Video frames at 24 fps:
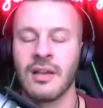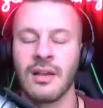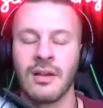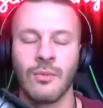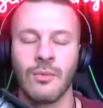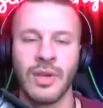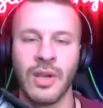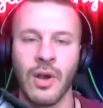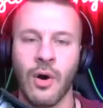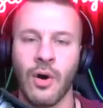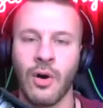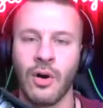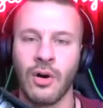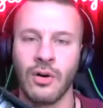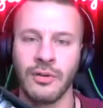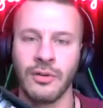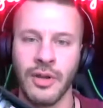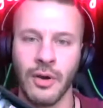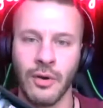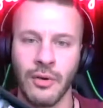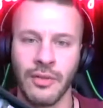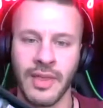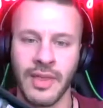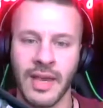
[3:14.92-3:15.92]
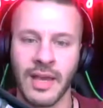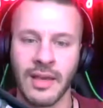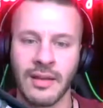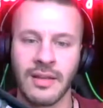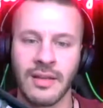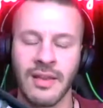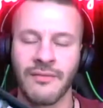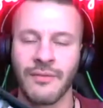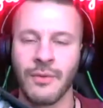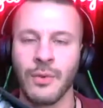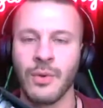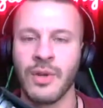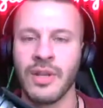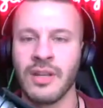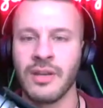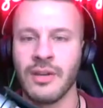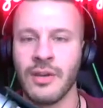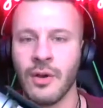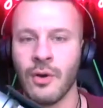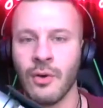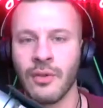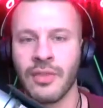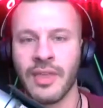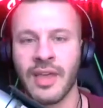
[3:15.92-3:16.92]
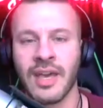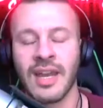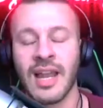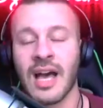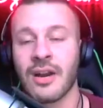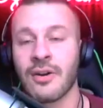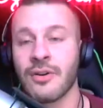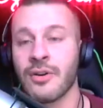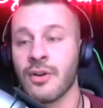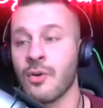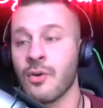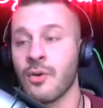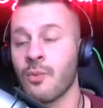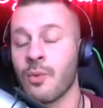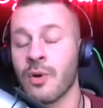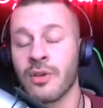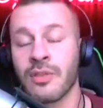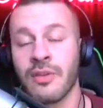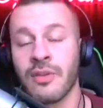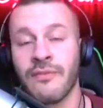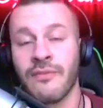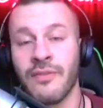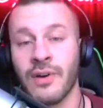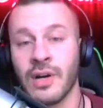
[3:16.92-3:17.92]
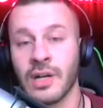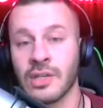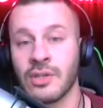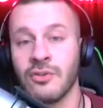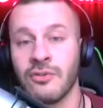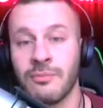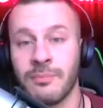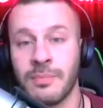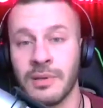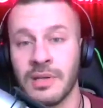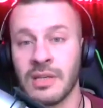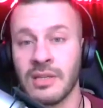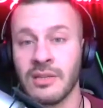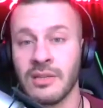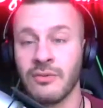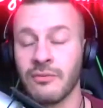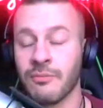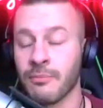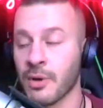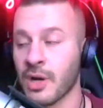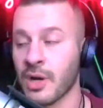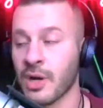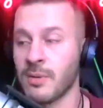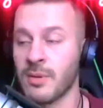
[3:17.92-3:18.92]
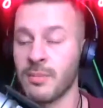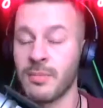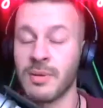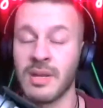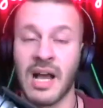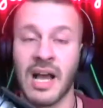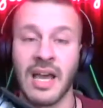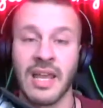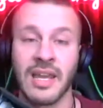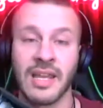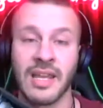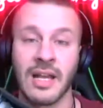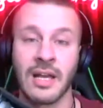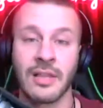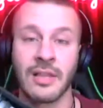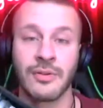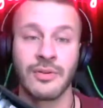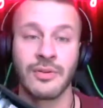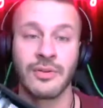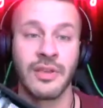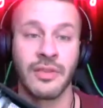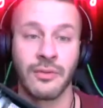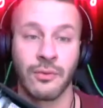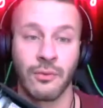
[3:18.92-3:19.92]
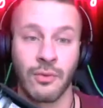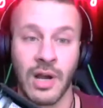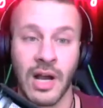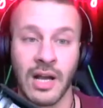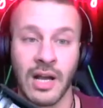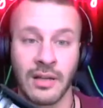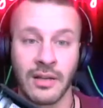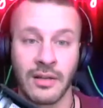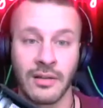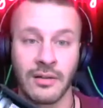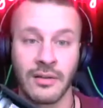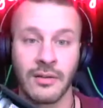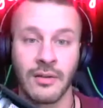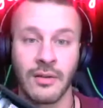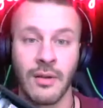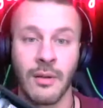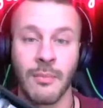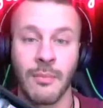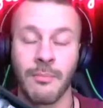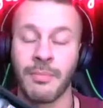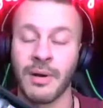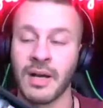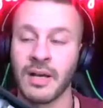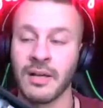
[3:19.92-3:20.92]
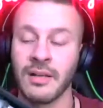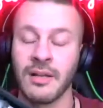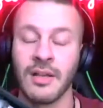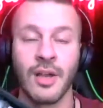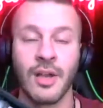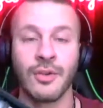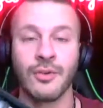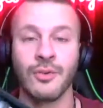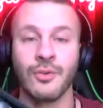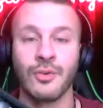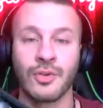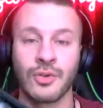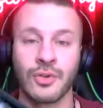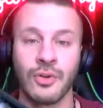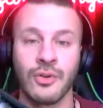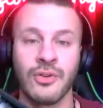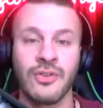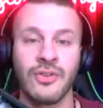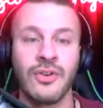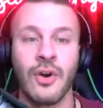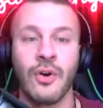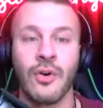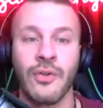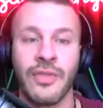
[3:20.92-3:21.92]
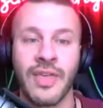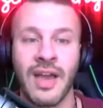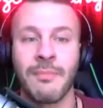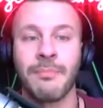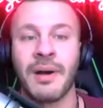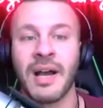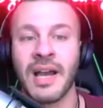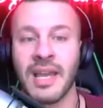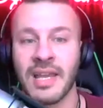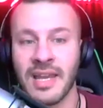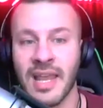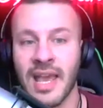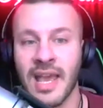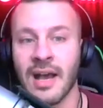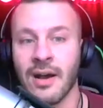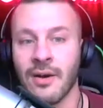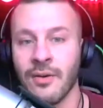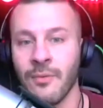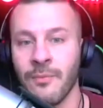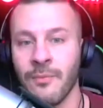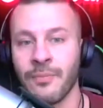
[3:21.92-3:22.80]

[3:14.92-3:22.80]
We all know that. If you didn't know that, I don't know where the fuck you've been. You've probably been hiding underneath a rock, but you should know that by now.